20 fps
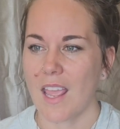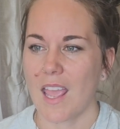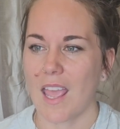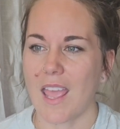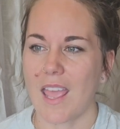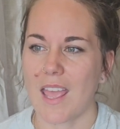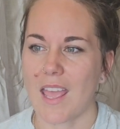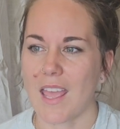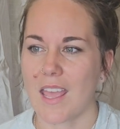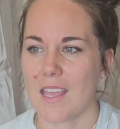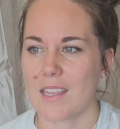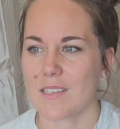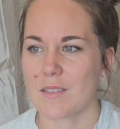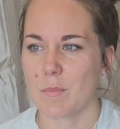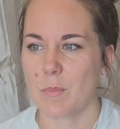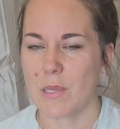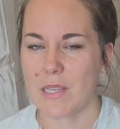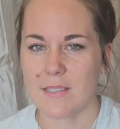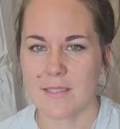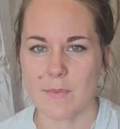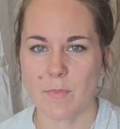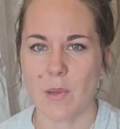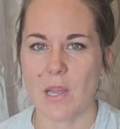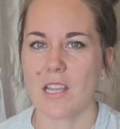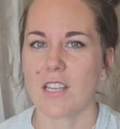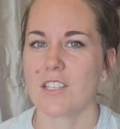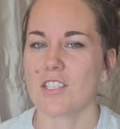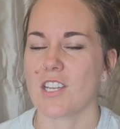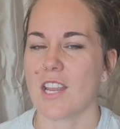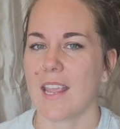and be a
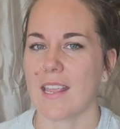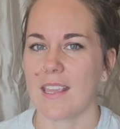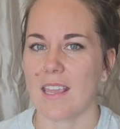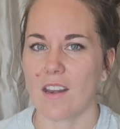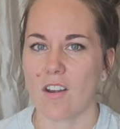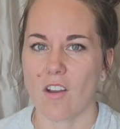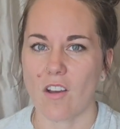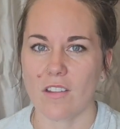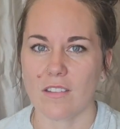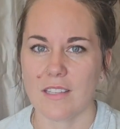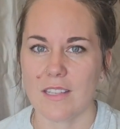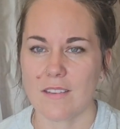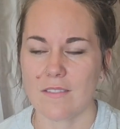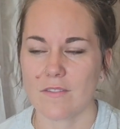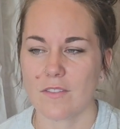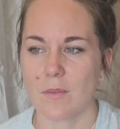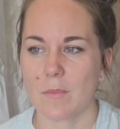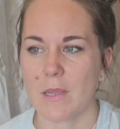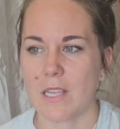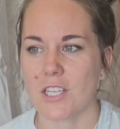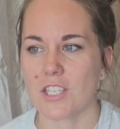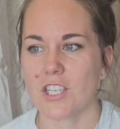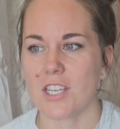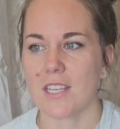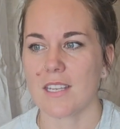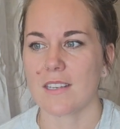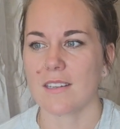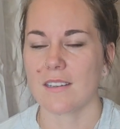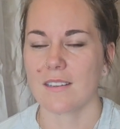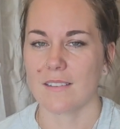sponge and get all the
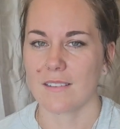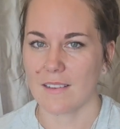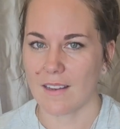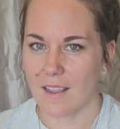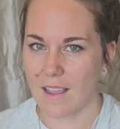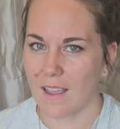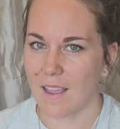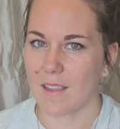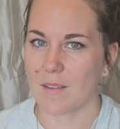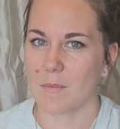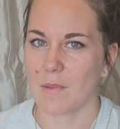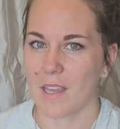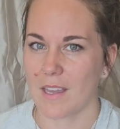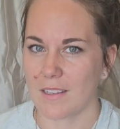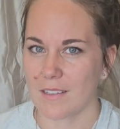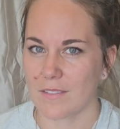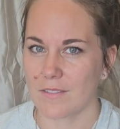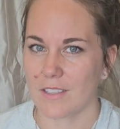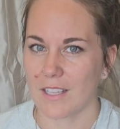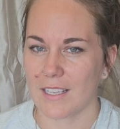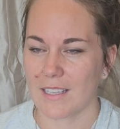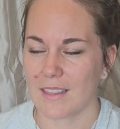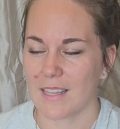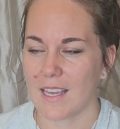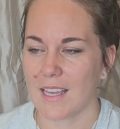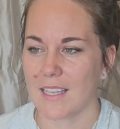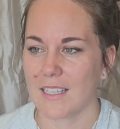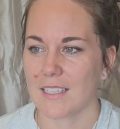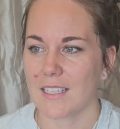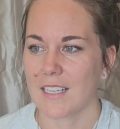information, I'm kind of like
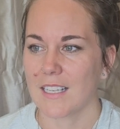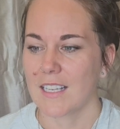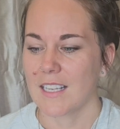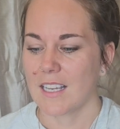that.